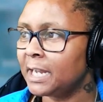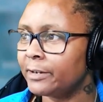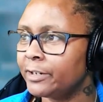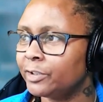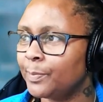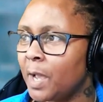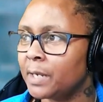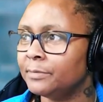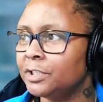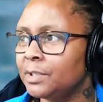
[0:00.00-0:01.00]
says down here at the
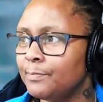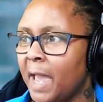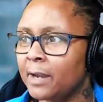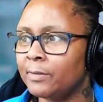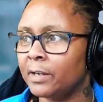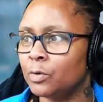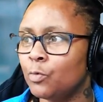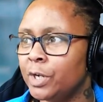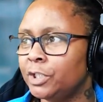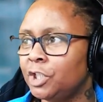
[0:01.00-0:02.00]
bottom just some background
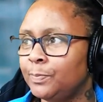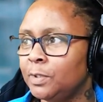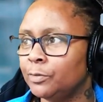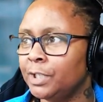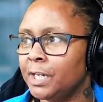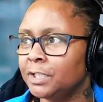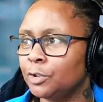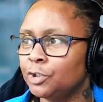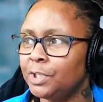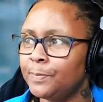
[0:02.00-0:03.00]
on what Shippeo
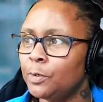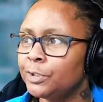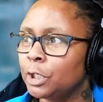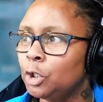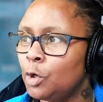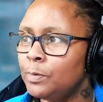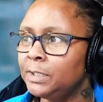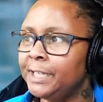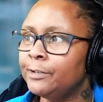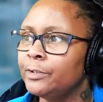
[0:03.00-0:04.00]
does. So Shippeo is a
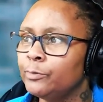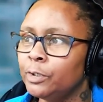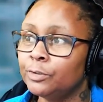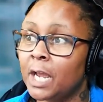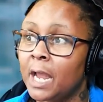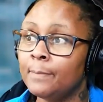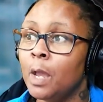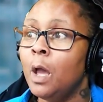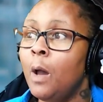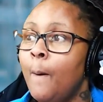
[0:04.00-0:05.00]
global leader in
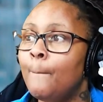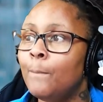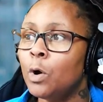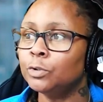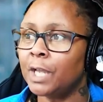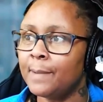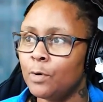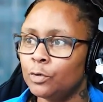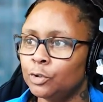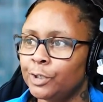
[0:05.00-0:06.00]
real-time
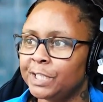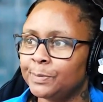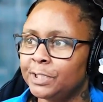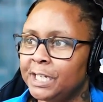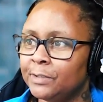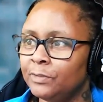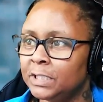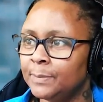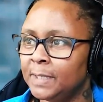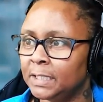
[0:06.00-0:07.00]
multimodal transportation
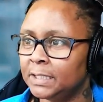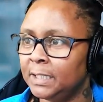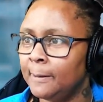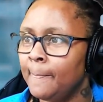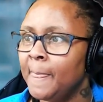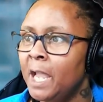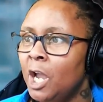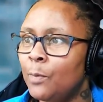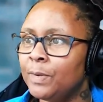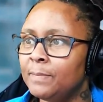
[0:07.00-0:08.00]
visibility,
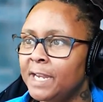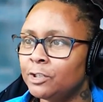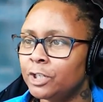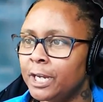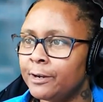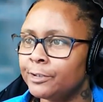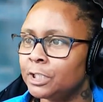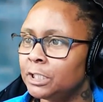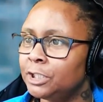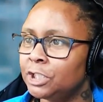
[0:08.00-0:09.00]
helping major
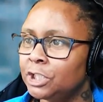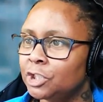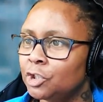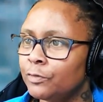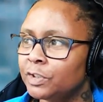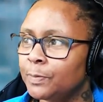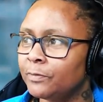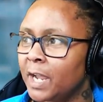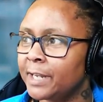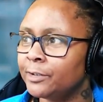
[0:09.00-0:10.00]
carriers and logistics service
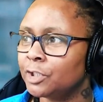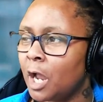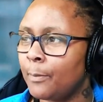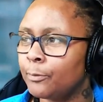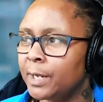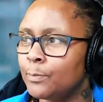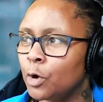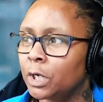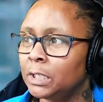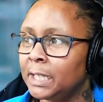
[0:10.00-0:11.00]
providers operate
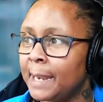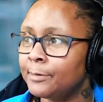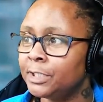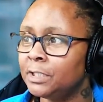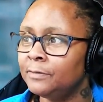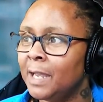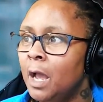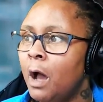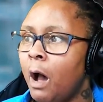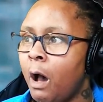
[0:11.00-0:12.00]
more collaborative,
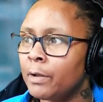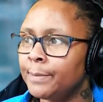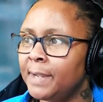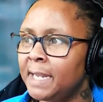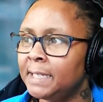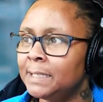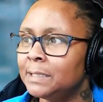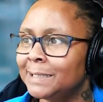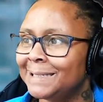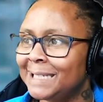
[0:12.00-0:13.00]
automated,
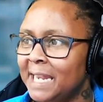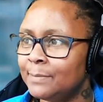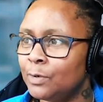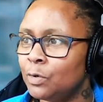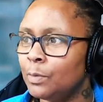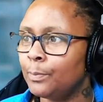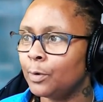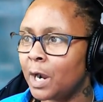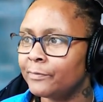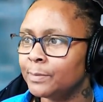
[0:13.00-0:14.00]
sustainable,
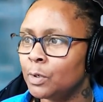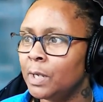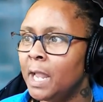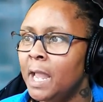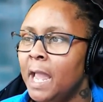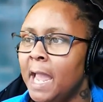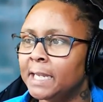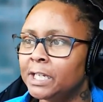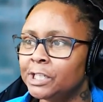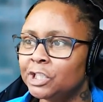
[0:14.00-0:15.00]
profitable,
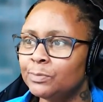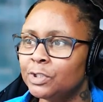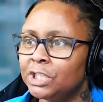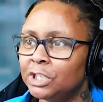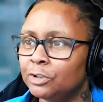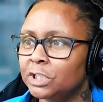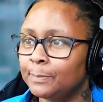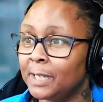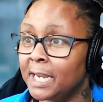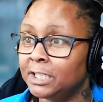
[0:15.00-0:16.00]
and customer-centric
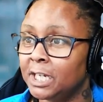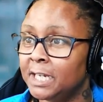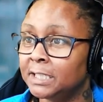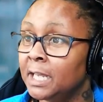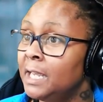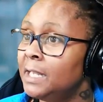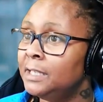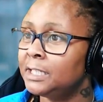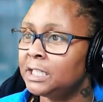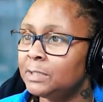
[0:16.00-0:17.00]
supply chains.
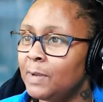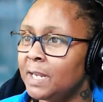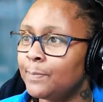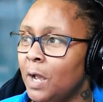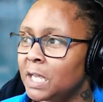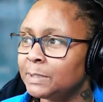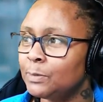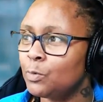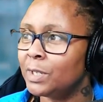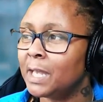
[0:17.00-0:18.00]
This is made
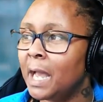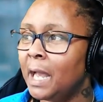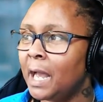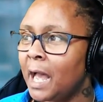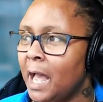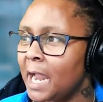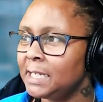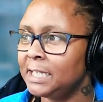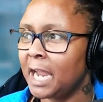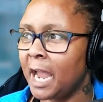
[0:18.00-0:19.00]
possible with
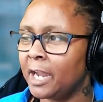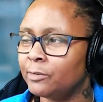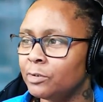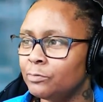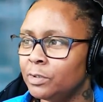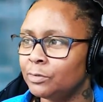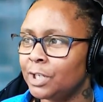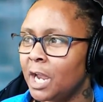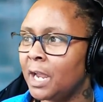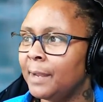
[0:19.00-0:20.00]
highly accurate
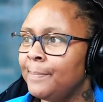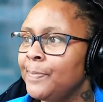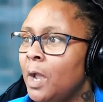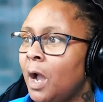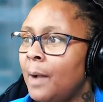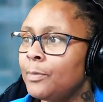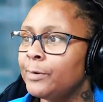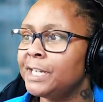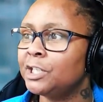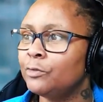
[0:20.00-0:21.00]
real-time
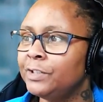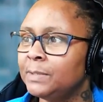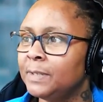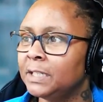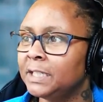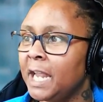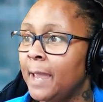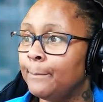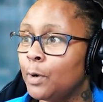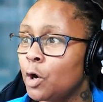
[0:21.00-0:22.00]
operational visibility
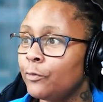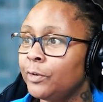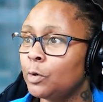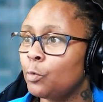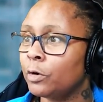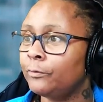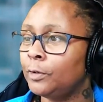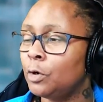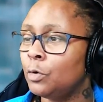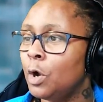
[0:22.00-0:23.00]
and perfect
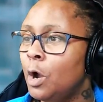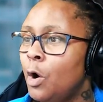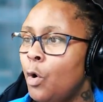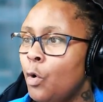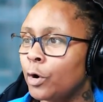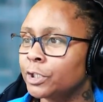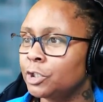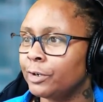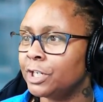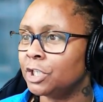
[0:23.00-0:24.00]
workflow
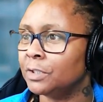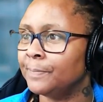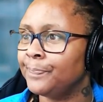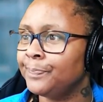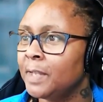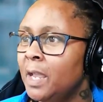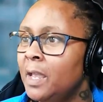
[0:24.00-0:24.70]
orchestration.